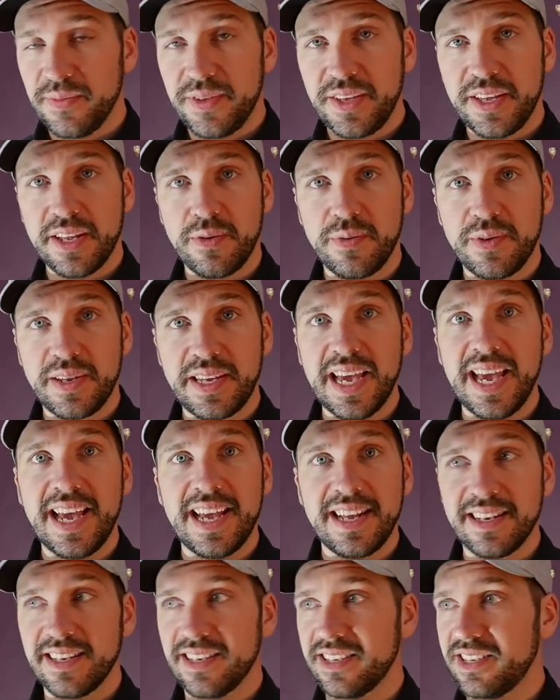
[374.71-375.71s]
you know,
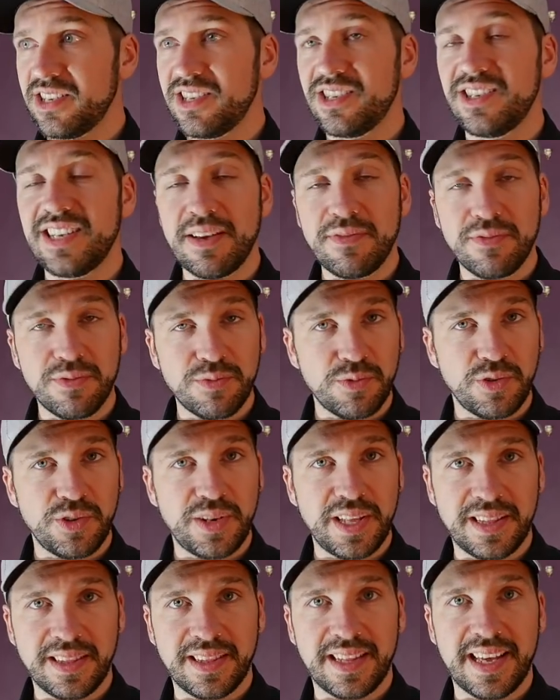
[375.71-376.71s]
getting a seven
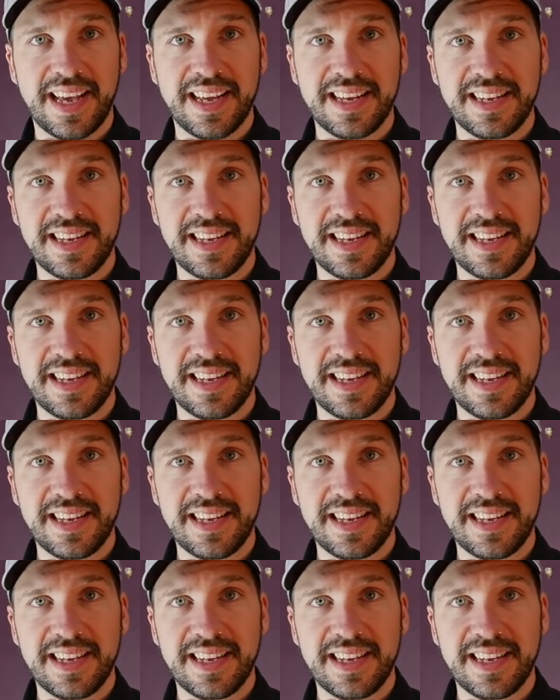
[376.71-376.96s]
wood in there,